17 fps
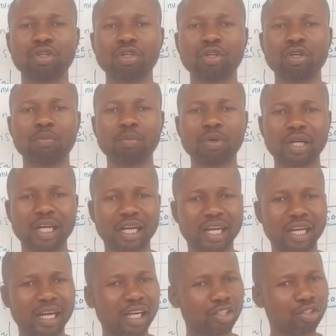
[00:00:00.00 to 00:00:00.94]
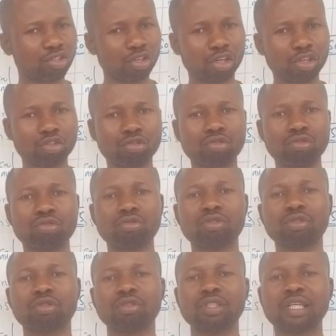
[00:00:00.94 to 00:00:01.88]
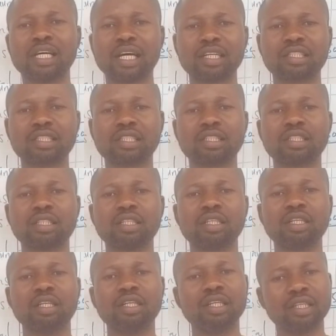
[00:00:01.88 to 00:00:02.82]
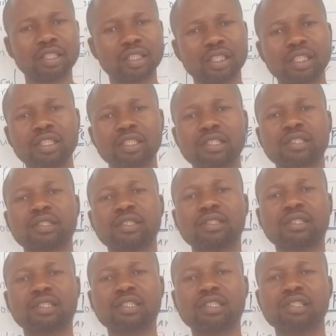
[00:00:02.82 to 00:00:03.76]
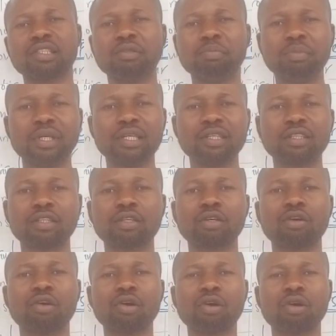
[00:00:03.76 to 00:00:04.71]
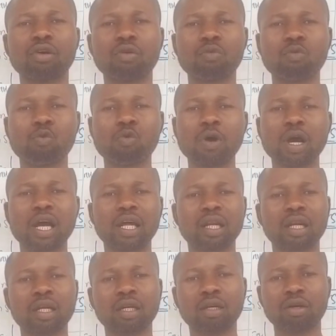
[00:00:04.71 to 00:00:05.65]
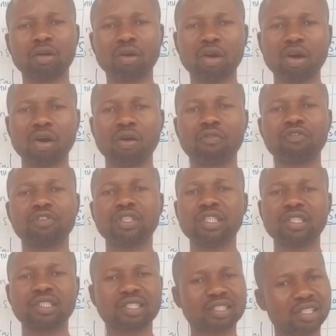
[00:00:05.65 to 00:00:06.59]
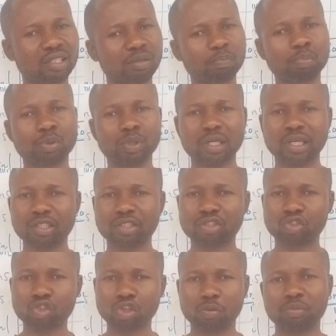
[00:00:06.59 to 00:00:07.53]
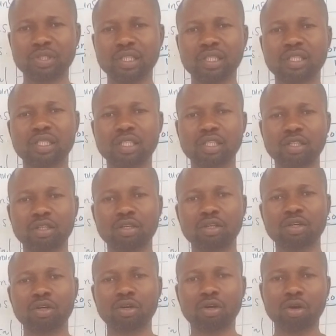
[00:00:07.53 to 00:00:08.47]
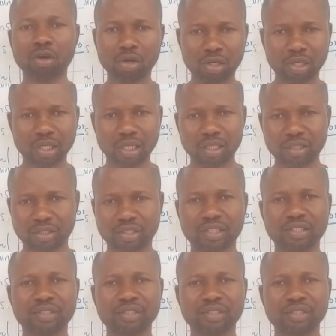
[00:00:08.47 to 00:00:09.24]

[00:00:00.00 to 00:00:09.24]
But I can assure you that English still remains one of the simplest subjects on earth,